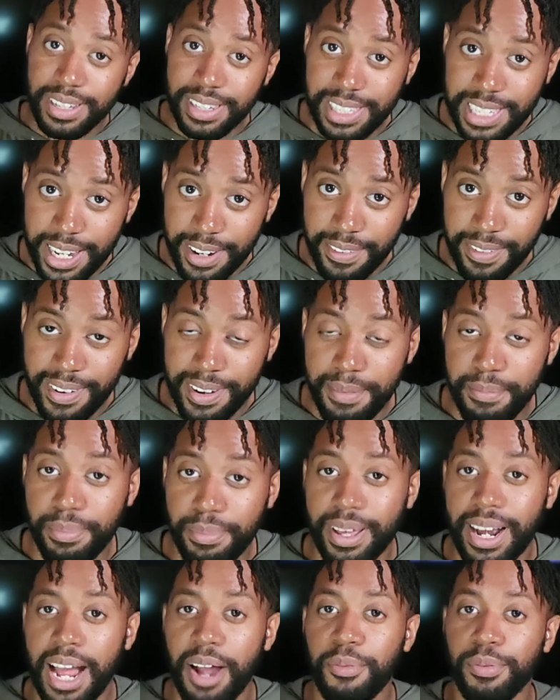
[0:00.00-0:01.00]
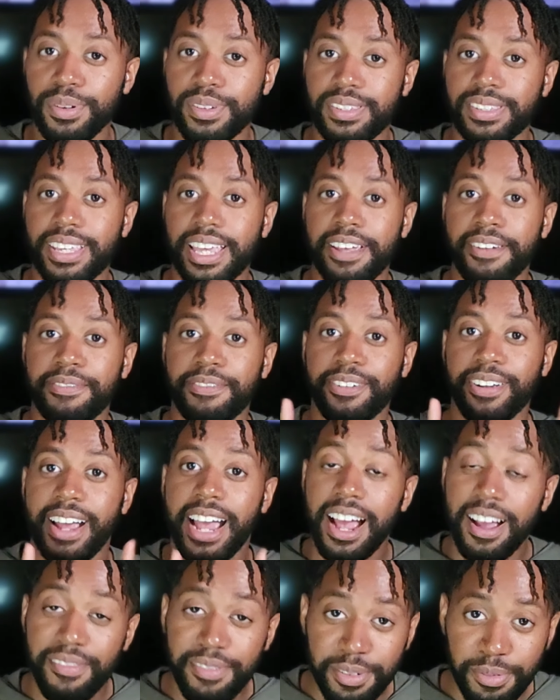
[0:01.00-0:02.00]
is different, but I will say for
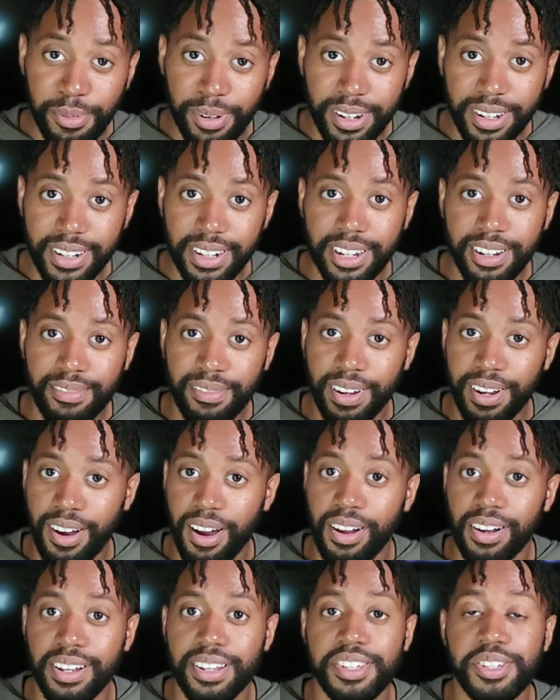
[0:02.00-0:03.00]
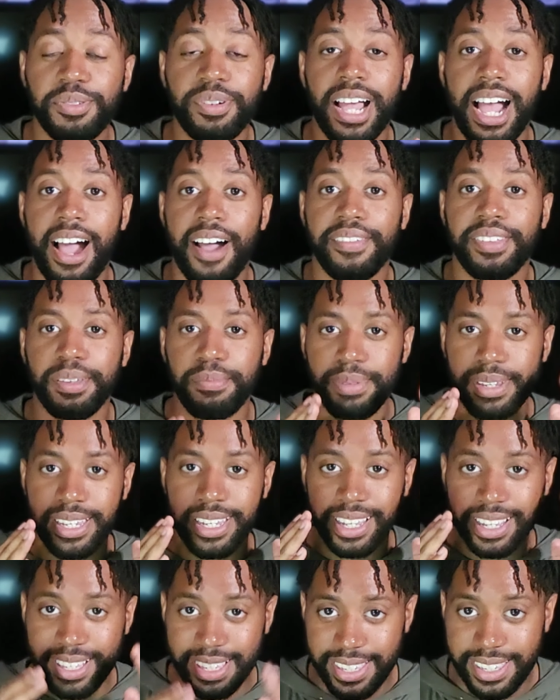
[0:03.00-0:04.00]
everyone, regardless, you have to be
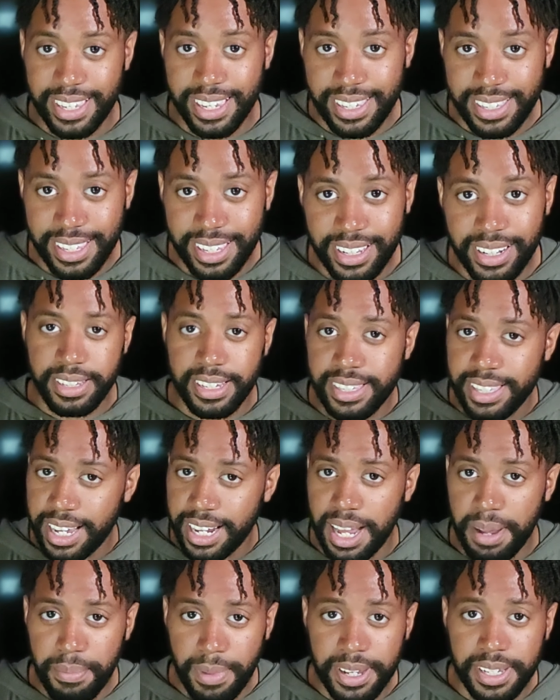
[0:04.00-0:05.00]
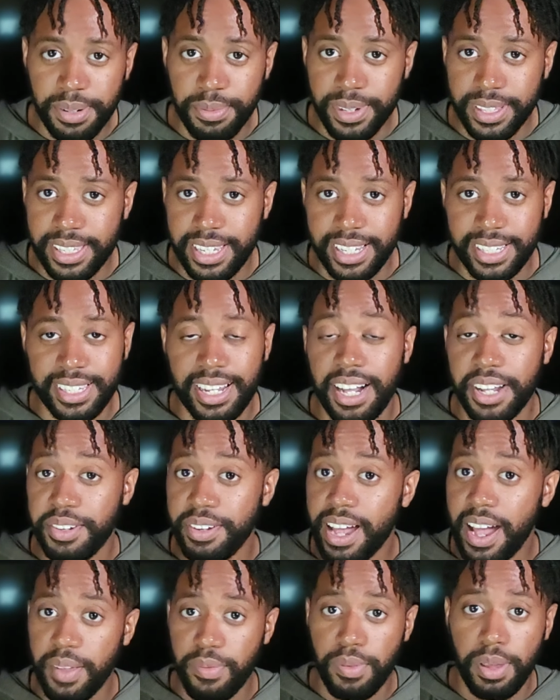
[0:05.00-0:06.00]
consistent. Just like I mentioned with TikTok,
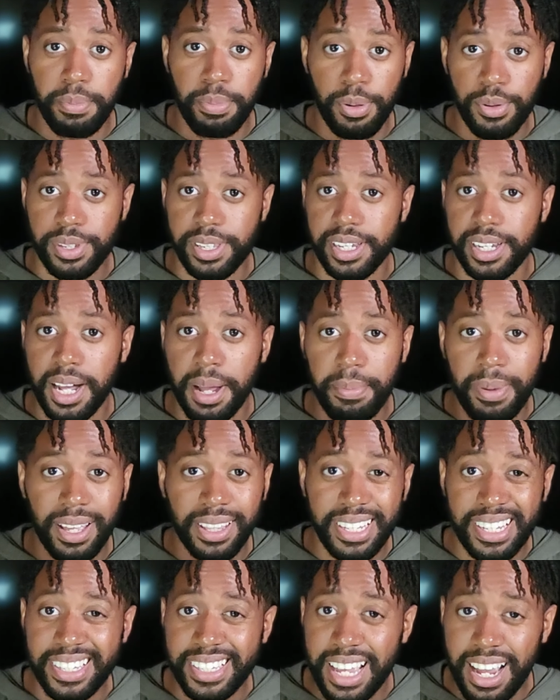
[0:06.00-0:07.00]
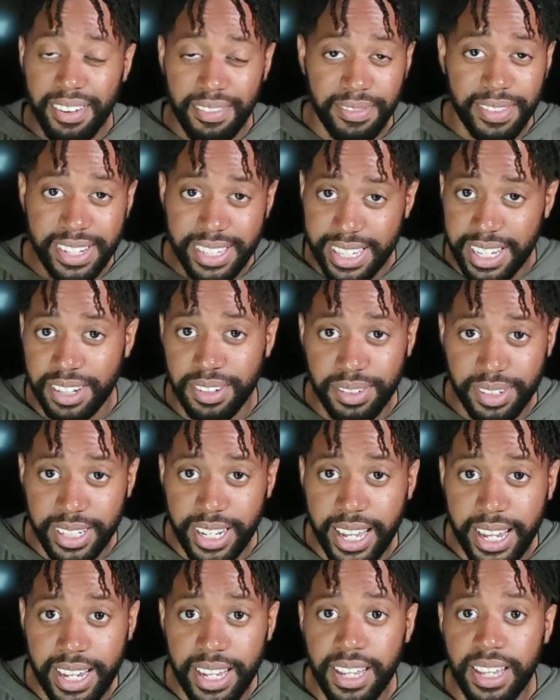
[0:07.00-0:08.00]
you have to be posting up at least every single
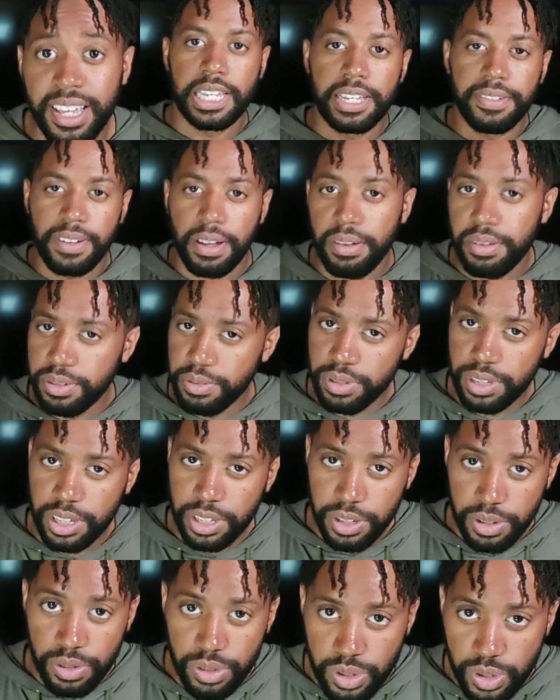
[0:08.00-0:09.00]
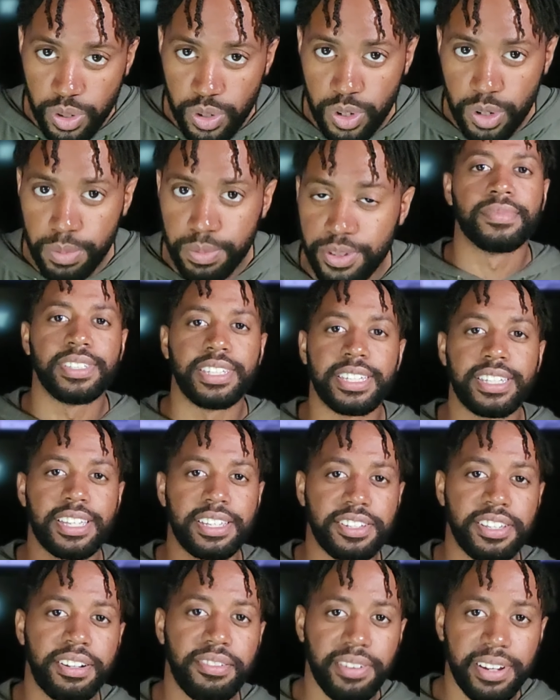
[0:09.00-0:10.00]
day. If I was using YouTube just to
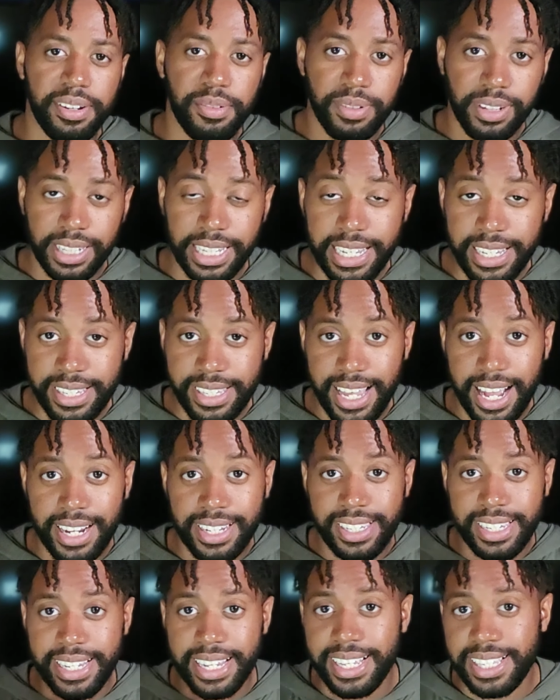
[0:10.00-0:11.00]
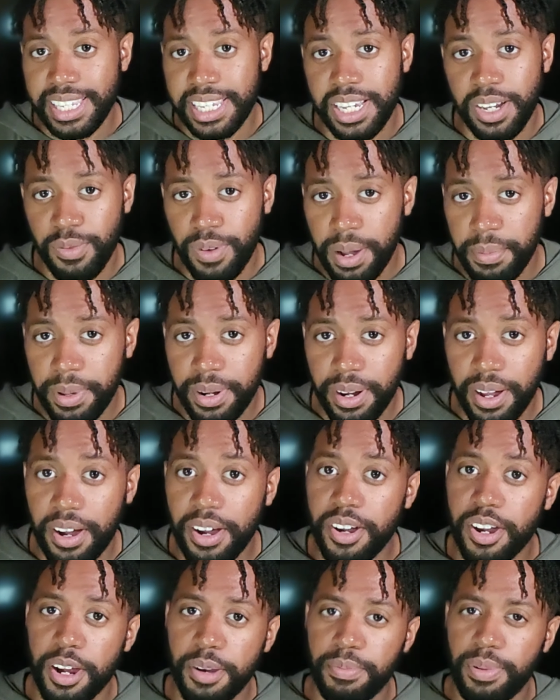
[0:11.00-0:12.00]
generate leads to actually get to your
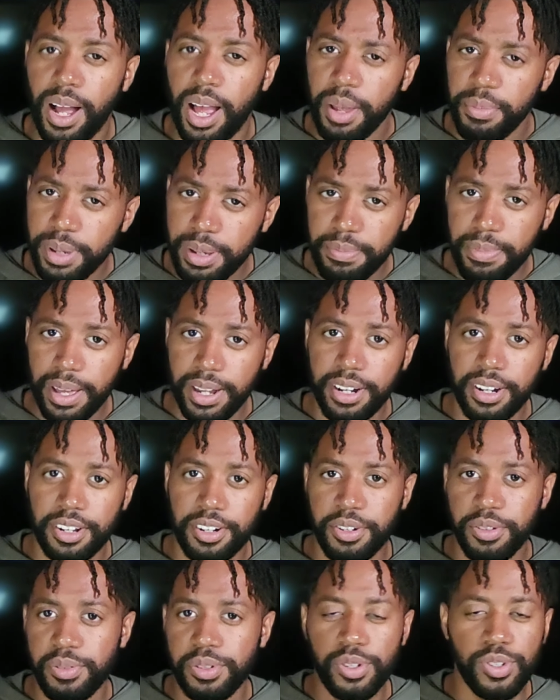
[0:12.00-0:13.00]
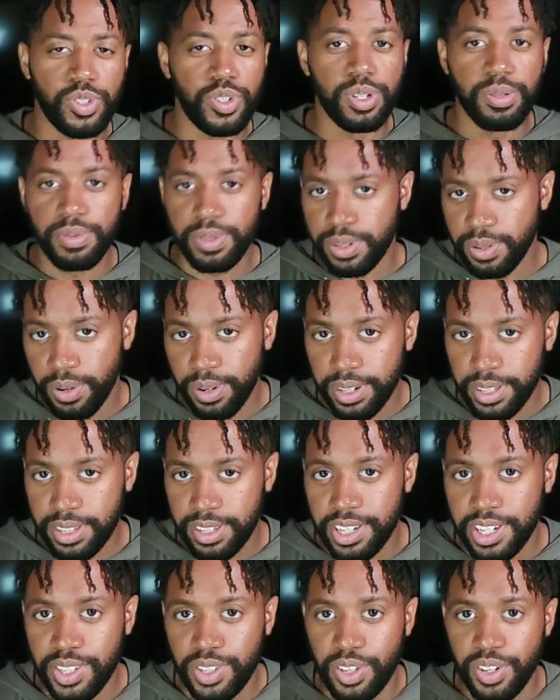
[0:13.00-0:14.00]
webinar, it would probably be better to do YouTube
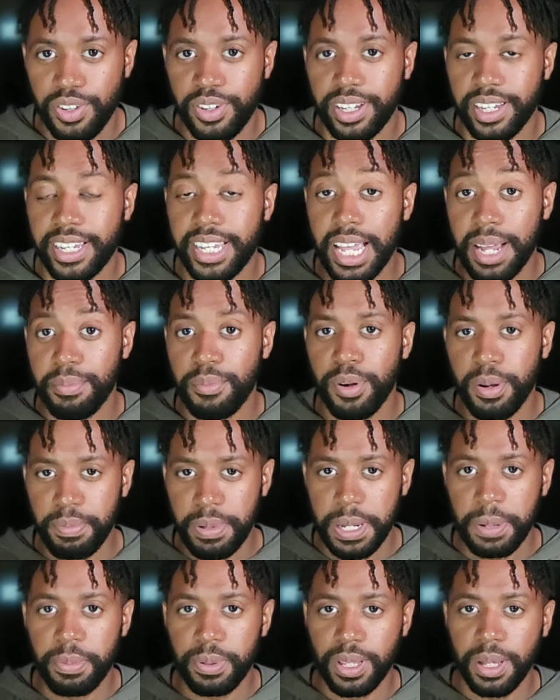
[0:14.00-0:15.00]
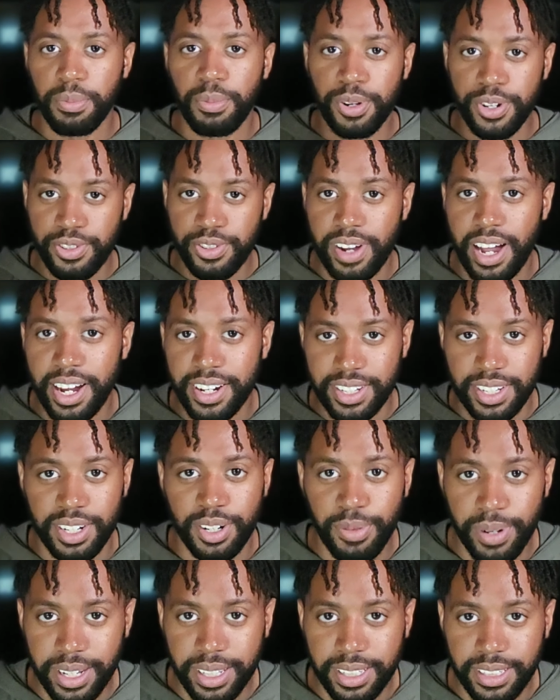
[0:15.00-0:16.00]
Shorts just so you can get more people and more traction
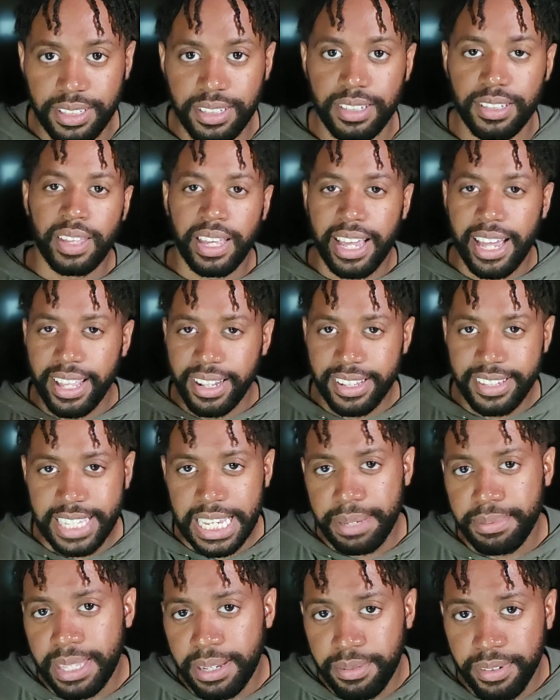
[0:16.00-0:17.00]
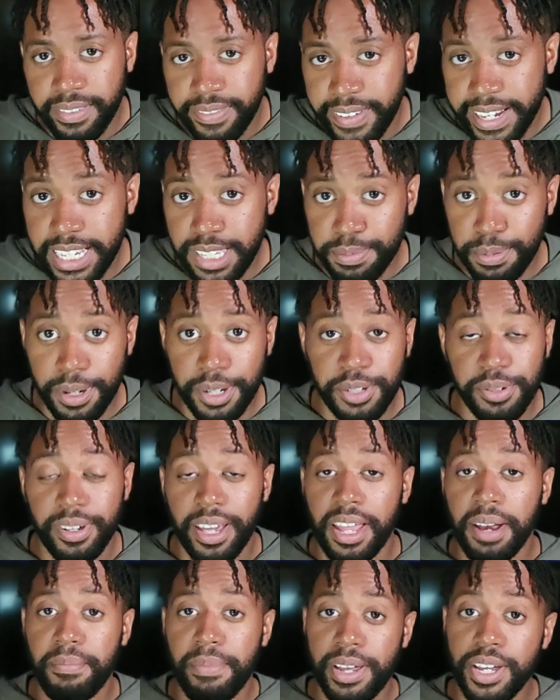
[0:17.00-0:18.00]
quickly. And the same thing with Facebook. You
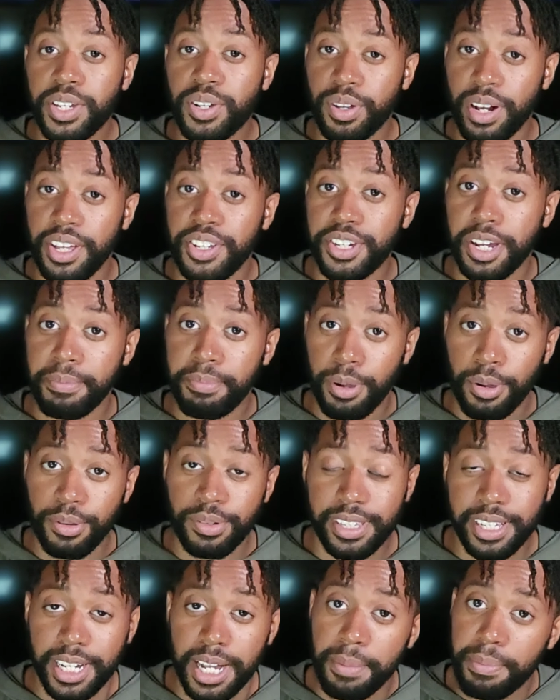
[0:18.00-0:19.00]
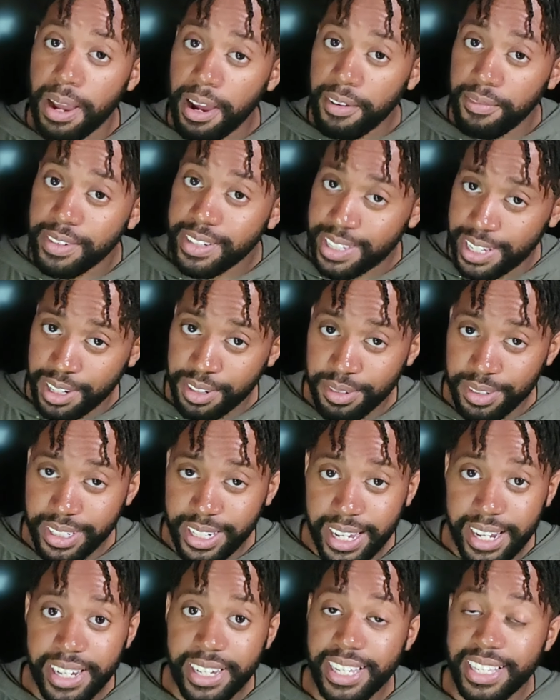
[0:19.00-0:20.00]
got to make sure that you're posting up every single
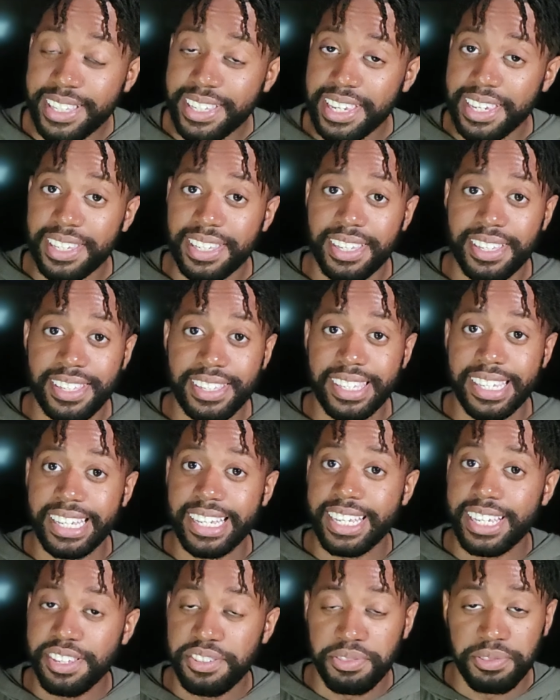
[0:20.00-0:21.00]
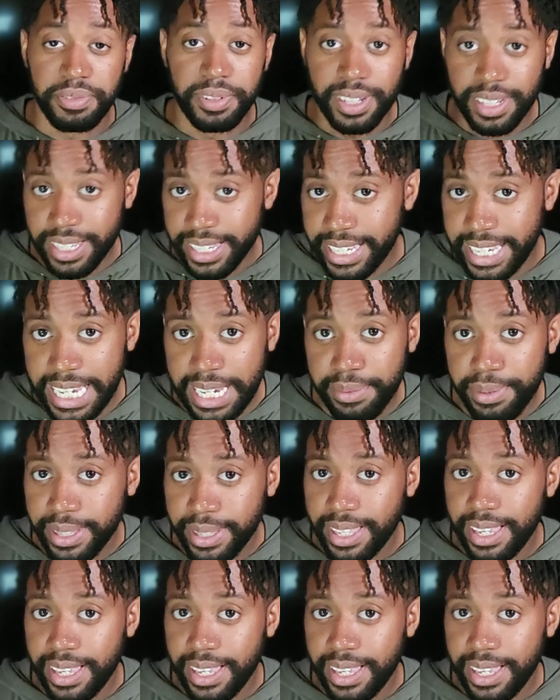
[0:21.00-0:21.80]
day. Consistency is really key with